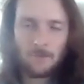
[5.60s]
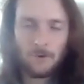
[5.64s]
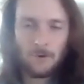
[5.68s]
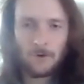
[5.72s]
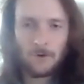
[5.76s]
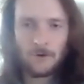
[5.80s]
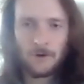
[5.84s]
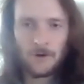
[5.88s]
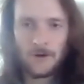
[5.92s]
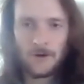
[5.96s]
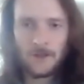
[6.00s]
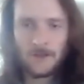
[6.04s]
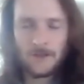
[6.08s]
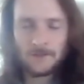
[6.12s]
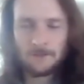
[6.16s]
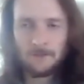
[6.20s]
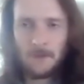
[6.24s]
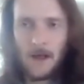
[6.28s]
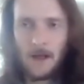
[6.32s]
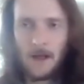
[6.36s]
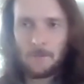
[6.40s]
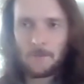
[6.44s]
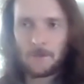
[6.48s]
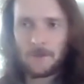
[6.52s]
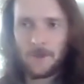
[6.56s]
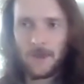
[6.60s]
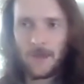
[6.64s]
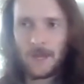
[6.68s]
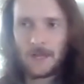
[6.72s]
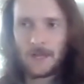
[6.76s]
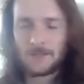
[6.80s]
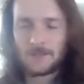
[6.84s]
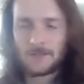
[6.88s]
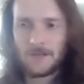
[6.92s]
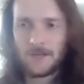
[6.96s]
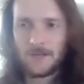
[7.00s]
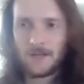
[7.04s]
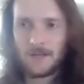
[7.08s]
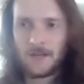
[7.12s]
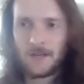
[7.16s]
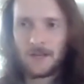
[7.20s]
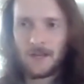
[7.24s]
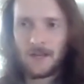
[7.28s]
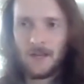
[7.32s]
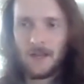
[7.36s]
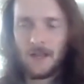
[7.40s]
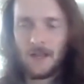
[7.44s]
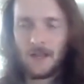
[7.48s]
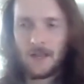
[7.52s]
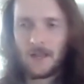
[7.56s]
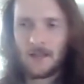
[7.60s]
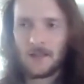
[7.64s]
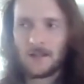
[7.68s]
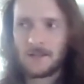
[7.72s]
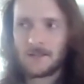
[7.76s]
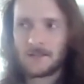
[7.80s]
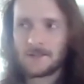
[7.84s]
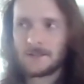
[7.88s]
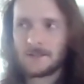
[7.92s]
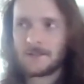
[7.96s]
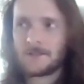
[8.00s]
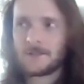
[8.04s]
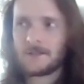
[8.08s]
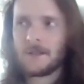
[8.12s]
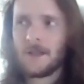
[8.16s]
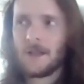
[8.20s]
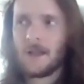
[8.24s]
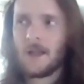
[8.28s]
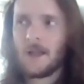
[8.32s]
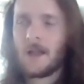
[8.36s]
proteinuria in this population is